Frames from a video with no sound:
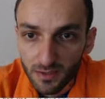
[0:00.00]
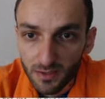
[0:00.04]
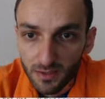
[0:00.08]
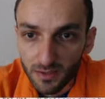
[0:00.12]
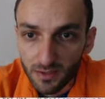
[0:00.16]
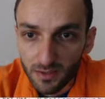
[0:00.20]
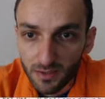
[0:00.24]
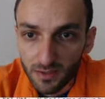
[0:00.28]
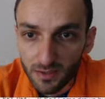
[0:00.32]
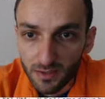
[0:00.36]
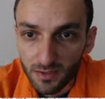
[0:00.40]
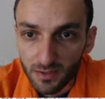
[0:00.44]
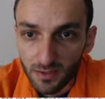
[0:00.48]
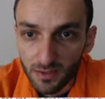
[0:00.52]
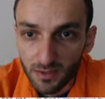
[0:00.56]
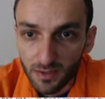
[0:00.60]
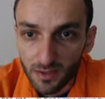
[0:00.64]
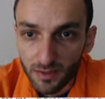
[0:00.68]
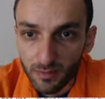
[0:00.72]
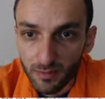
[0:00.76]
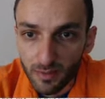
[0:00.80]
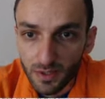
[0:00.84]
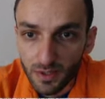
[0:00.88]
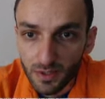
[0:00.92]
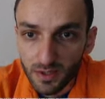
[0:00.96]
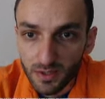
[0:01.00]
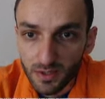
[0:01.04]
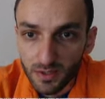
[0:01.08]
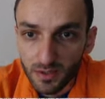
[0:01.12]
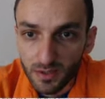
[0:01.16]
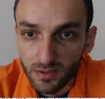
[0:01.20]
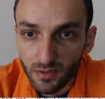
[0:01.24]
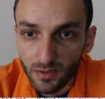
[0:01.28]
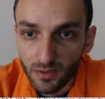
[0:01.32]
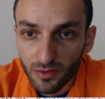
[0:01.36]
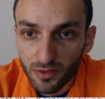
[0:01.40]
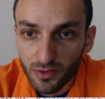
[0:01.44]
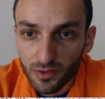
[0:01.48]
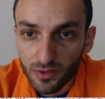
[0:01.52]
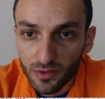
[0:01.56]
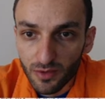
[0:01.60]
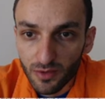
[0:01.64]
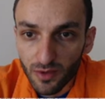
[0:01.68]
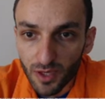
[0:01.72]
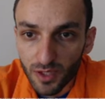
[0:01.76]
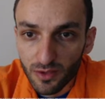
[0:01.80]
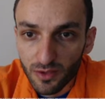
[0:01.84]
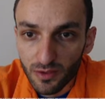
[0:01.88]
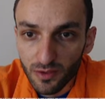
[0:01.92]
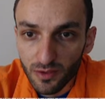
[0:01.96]
Uh, but also
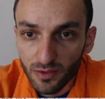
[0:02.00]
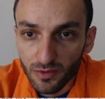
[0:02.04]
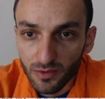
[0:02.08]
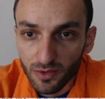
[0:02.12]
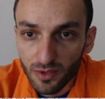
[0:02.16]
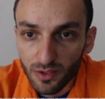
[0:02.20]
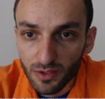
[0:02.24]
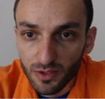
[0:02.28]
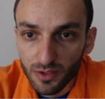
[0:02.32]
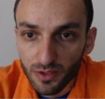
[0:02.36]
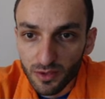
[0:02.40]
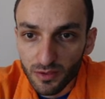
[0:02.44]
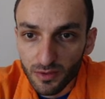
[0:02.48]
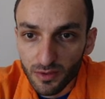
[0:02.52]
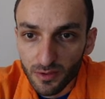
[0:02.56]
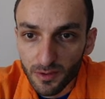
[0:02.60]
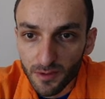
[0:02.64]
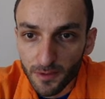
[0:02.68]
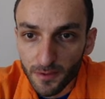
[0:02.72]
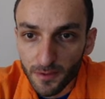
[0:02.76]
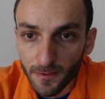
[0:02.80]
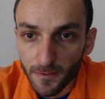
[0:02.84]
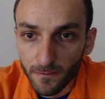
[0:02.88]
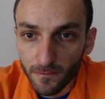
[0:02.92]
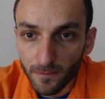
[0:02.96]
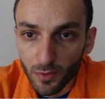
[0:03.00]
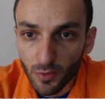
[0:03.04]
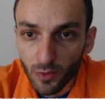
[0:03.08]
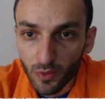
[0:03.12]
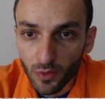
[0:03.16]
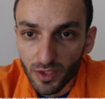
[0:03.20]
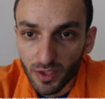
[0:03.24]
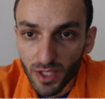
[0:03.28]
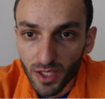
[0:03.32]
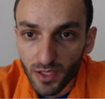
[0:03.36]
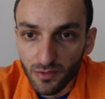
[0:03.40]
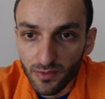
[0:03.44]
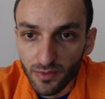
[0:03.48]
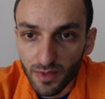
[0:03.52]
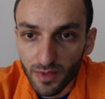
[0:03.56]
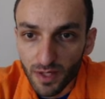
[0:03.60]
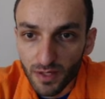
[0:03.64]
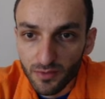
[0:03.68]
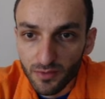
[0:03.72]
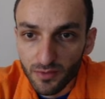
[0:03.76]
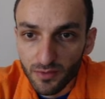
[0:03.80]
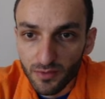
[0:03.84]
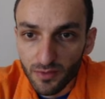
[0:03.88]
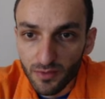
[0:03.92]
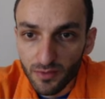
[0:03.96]
I knew that uh, queen
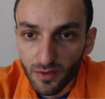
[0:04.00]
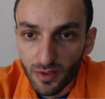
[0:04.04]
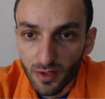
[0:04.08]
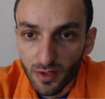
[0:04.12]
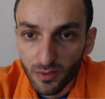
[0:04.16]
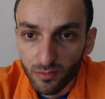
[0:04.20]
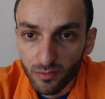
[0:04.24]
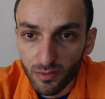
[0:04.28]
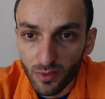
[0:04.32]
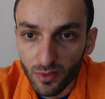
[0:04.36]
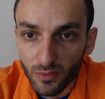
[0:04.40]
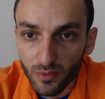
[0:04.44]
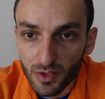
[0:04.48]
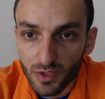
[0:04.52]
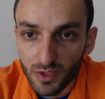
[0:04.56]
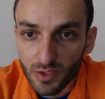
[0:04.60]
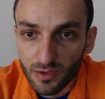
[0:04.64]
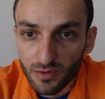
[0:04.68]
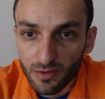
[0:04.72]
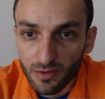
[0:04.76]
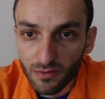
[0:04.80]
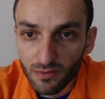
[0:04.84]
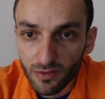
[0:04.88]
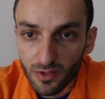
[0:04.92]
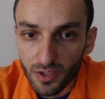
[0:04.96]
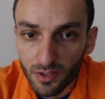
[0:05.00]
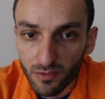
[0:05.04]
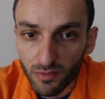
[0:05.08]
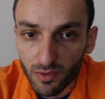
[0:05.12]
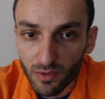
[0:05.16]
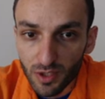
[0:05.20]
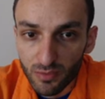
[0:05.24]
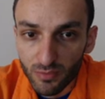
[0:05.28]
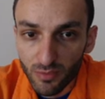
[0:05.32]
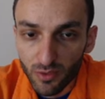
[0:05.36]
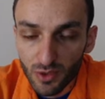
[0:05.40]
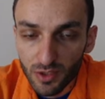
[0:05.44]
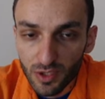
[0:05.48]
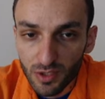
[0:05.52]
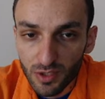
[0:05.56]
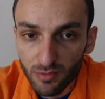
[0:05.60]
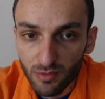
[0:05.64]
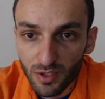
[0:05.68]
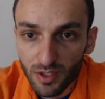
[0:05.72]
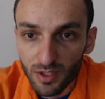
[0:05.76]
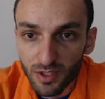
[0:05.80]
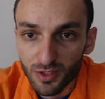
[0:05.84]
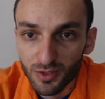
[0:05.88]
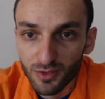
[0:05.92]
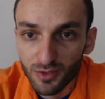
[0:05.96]
a5 move is very much
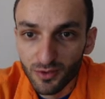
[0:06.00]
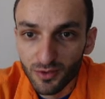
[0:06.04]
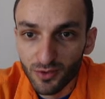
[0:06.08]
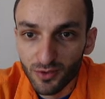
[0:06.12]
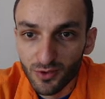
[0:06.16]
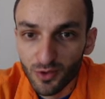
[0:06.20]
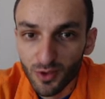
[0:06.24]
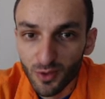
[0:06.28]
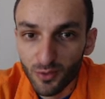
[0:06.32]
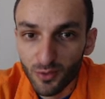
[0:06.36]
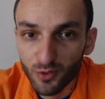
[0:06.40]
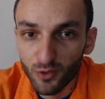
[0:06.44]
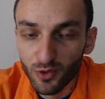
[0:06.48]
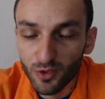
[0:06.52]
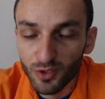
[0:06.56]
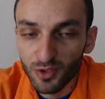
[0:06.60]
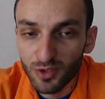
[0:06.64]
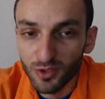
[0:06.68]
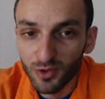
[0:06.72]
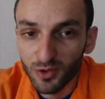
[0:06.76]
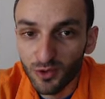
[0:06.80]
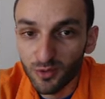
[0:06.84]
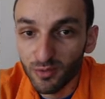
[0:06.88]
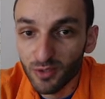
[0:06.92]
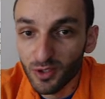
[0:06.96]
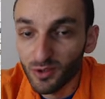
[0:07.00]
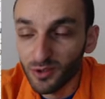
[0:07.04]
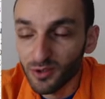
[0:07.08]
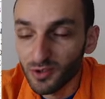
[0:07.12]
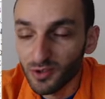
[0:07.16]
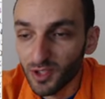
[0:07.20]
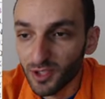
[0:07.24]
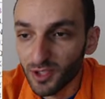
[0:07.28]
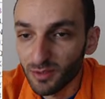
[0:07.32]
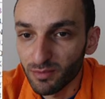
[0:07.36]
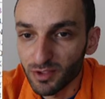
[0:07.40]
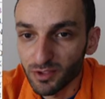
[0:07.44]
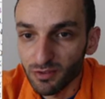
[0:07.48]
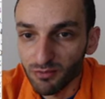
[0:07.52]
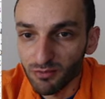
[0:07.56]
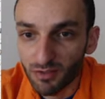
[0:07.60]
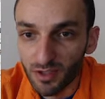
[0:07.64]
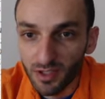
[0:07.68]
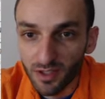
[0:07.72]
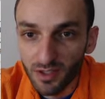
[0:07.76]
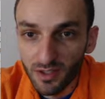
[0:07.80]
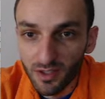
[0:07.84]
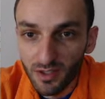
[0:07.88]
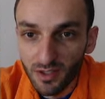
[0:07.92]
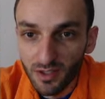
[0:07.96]
possible and you stop queen d2 because knight
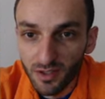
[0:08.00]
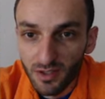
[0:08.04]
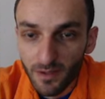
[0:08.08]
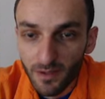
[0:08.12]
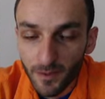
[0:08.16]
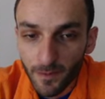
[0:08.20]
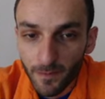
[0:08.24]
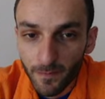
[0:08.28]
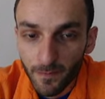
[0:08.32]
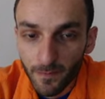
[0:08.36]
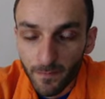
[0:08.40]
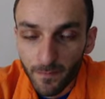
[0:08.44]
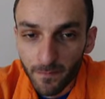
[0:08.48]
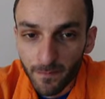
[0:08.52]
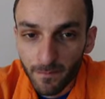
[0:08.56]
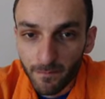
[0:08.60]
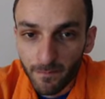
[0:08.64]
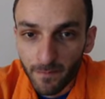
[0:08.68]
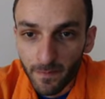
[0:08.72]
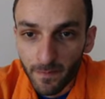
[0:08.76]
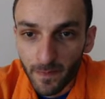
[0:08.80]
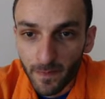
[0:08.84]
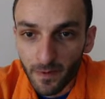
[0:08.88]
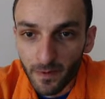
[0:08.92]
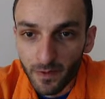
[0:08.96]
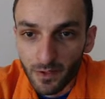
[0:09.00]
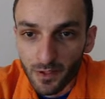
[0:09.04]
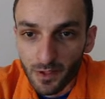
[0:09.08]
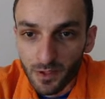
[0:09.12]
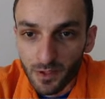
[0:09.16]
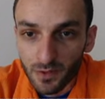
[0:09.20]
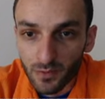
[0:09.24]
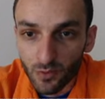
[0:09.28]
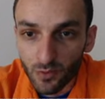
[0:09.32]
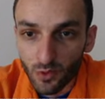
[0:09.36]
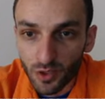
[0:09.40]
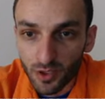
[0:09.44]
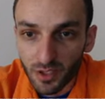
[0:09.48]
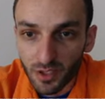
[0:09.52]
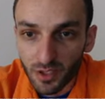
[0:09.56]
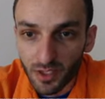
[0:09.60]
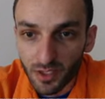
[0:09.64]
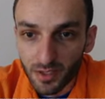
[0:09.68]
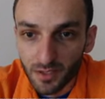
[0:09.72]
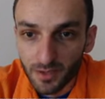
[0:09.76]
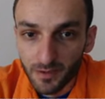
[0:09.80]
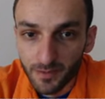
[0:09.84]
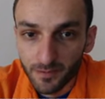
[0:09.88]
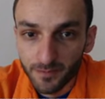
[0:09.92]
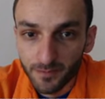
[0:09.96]
b3 mm, is
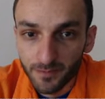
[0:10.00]
working.